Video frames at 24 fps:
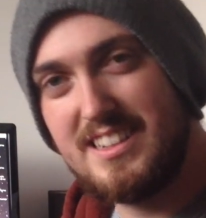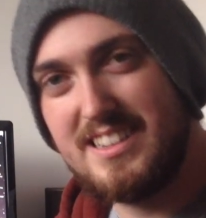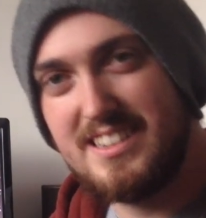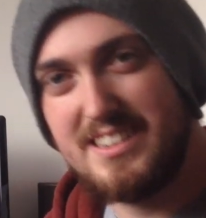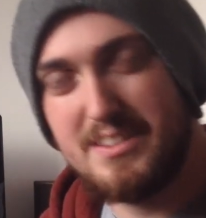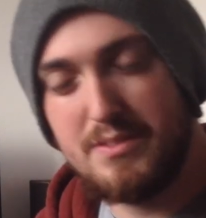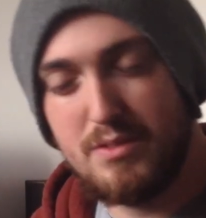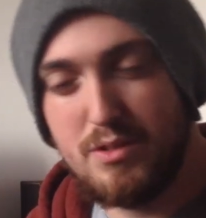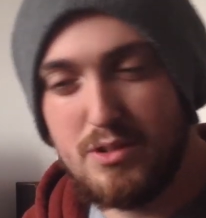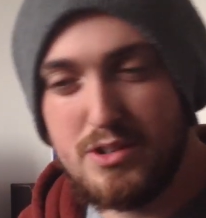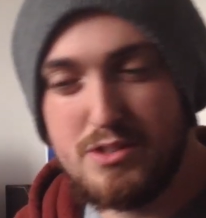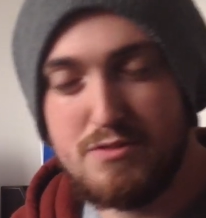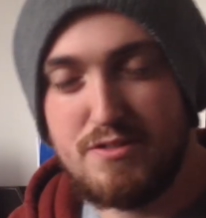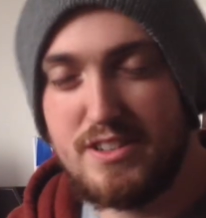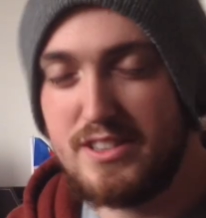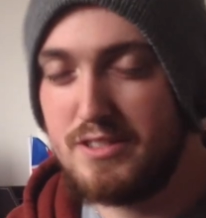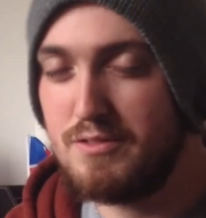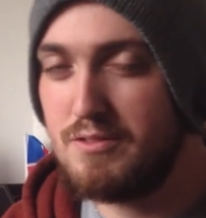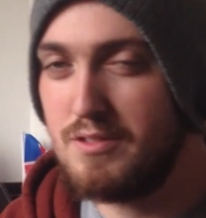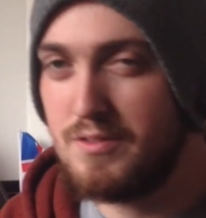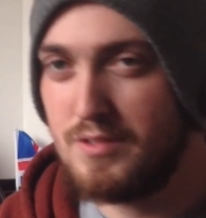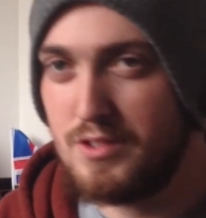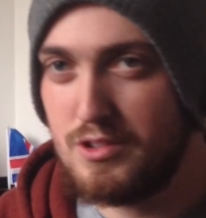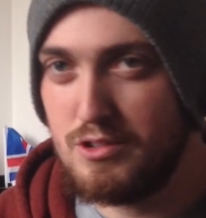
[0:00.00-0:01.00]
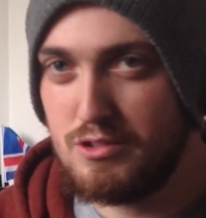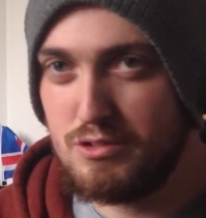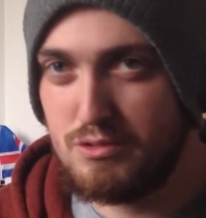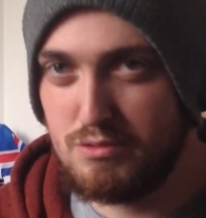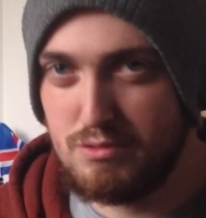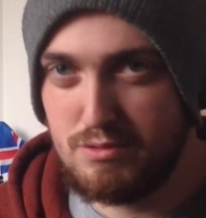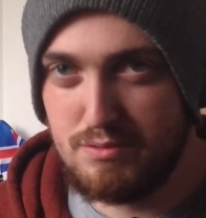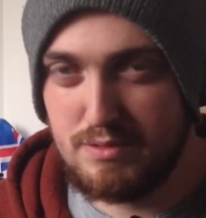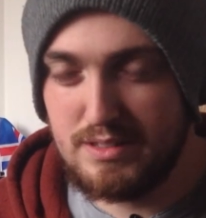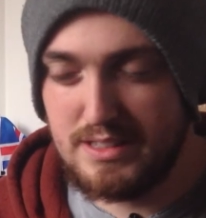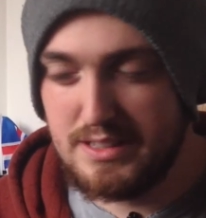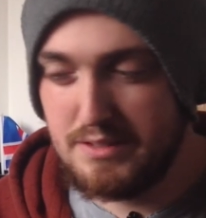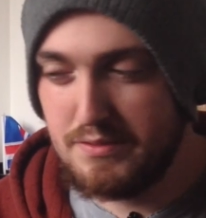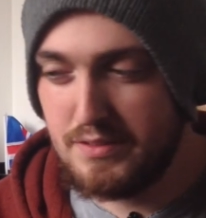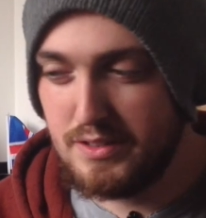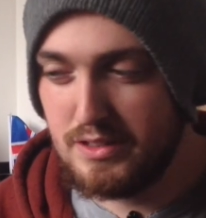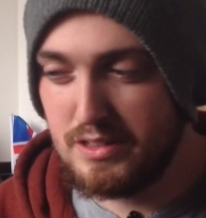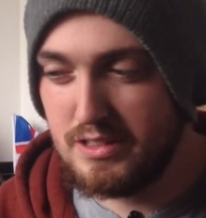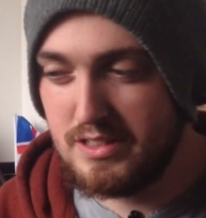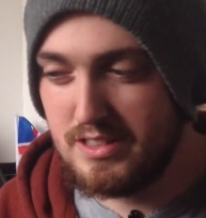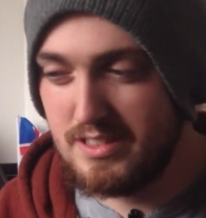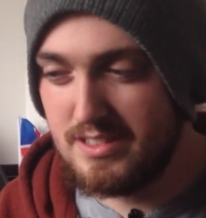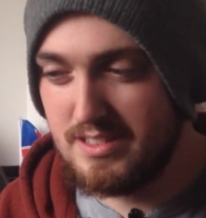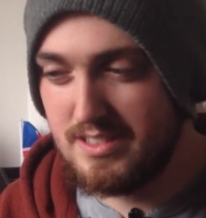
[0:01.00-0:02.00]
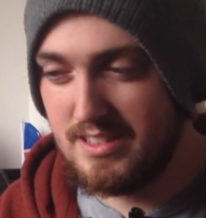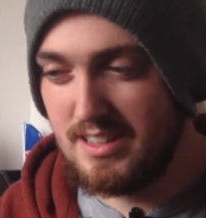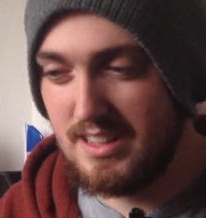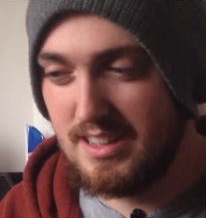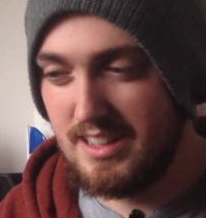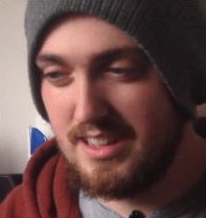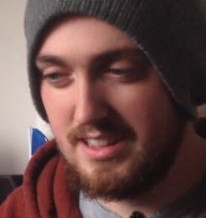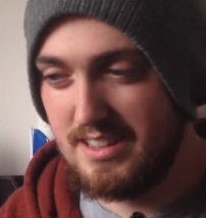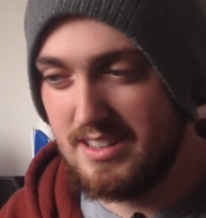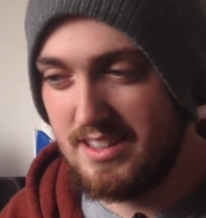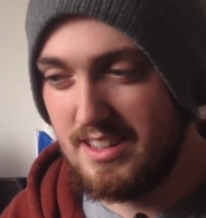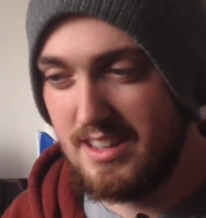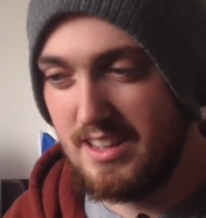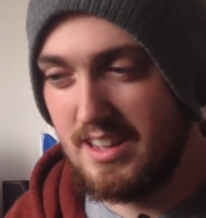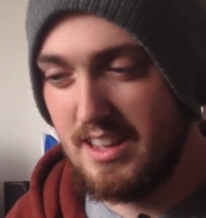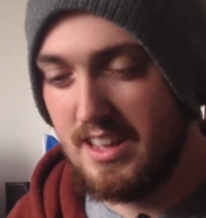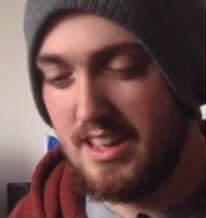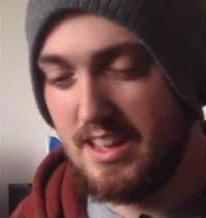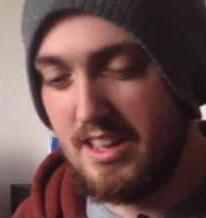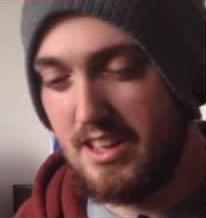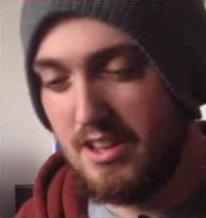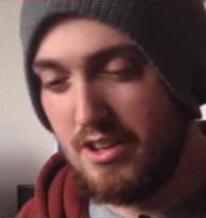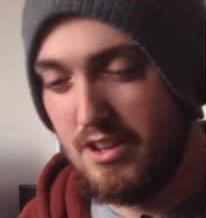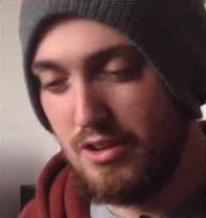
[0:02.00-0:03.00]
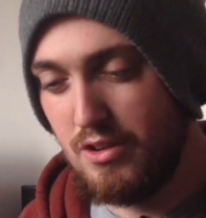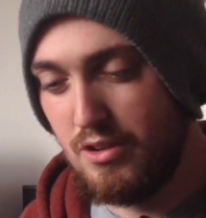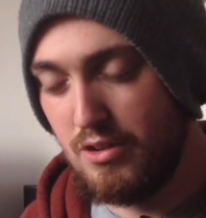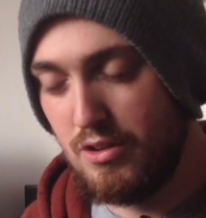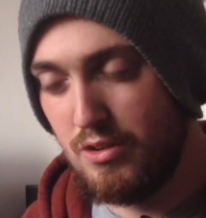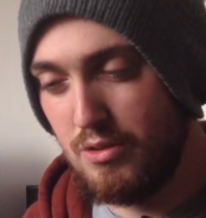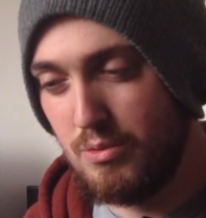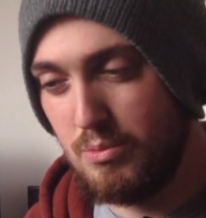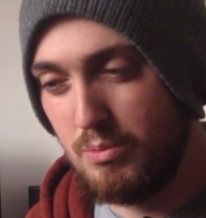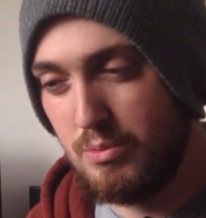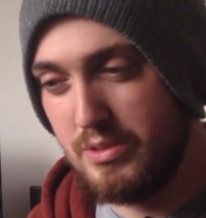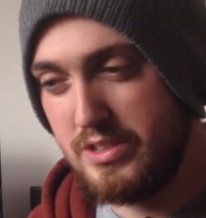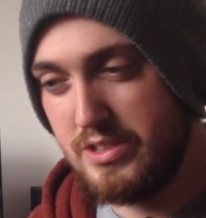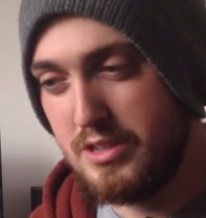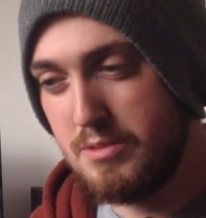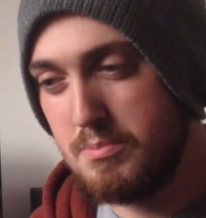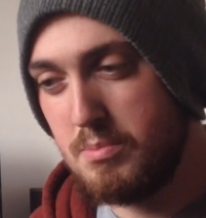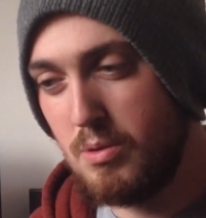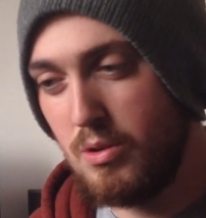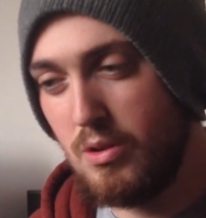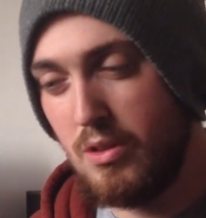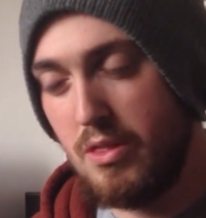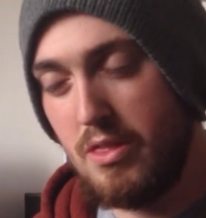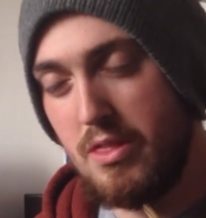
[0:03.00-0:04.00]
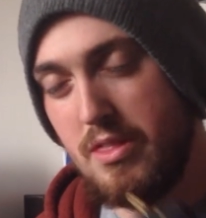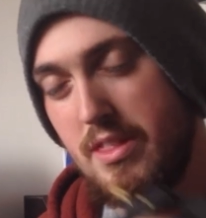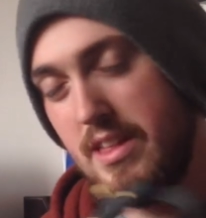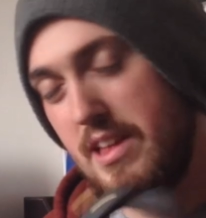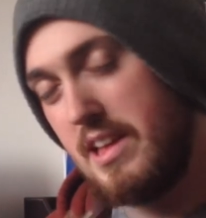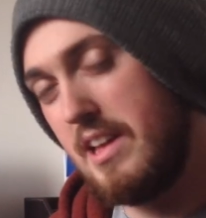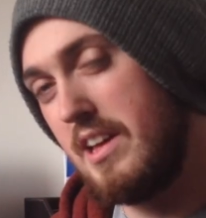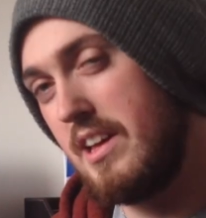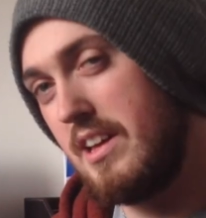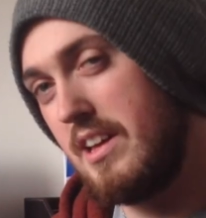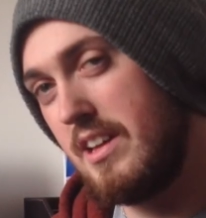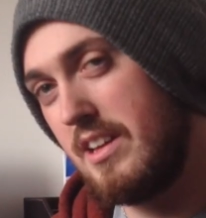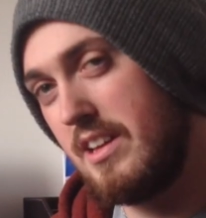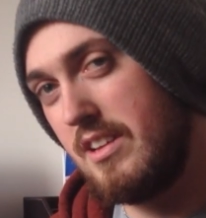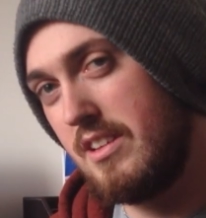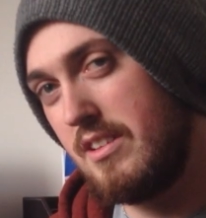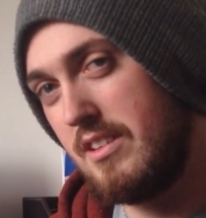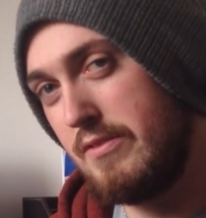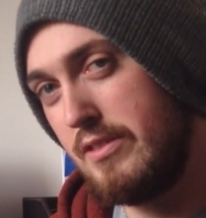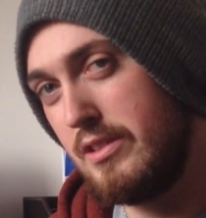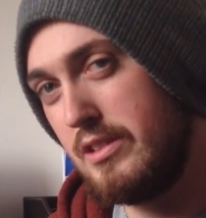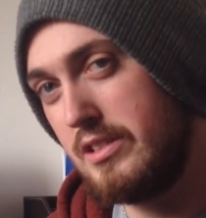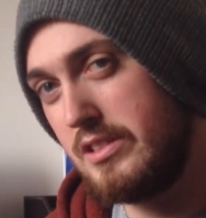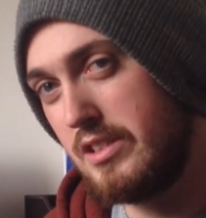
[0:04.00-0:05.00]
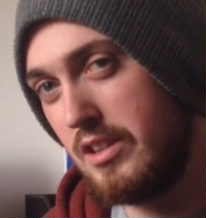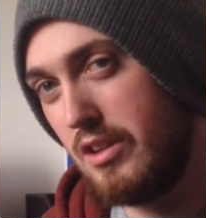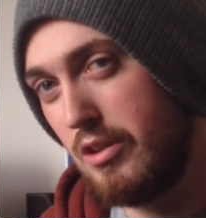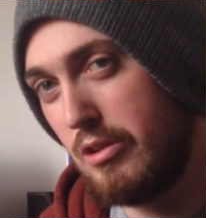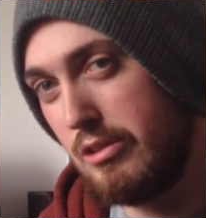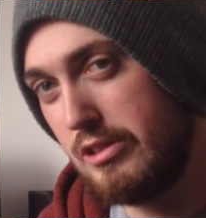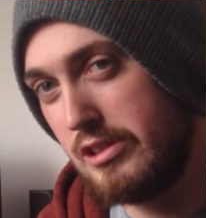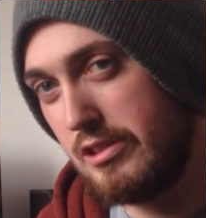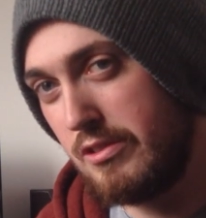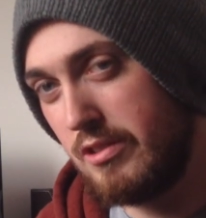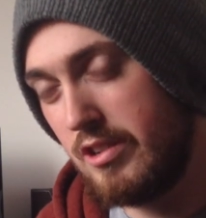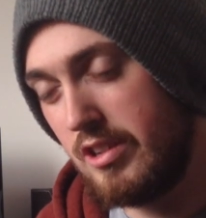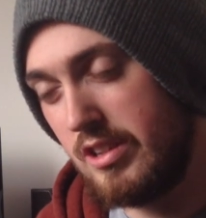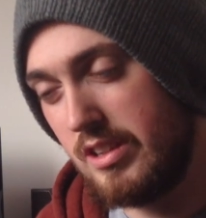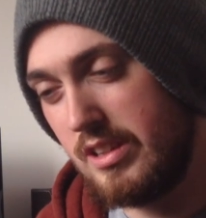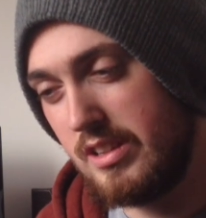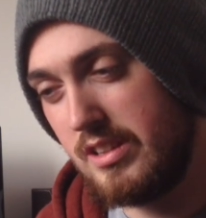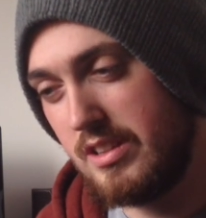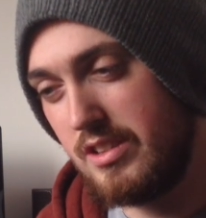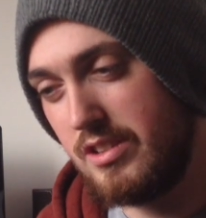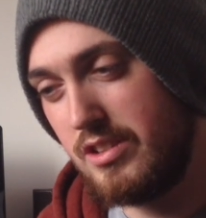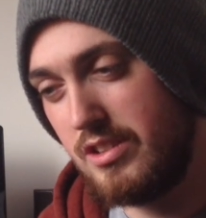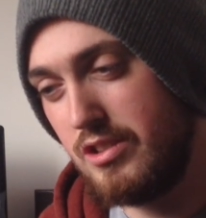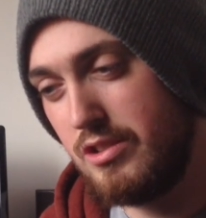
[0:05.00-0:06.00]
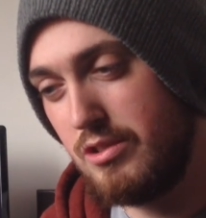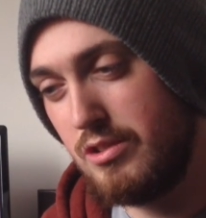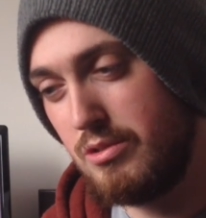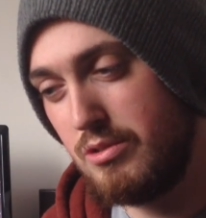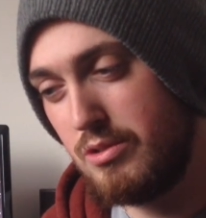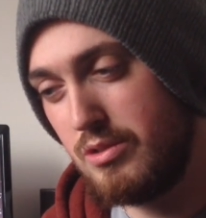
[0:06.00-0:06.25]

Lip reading: I've always read the reviews with Lee filters that when you put their filter holder on, you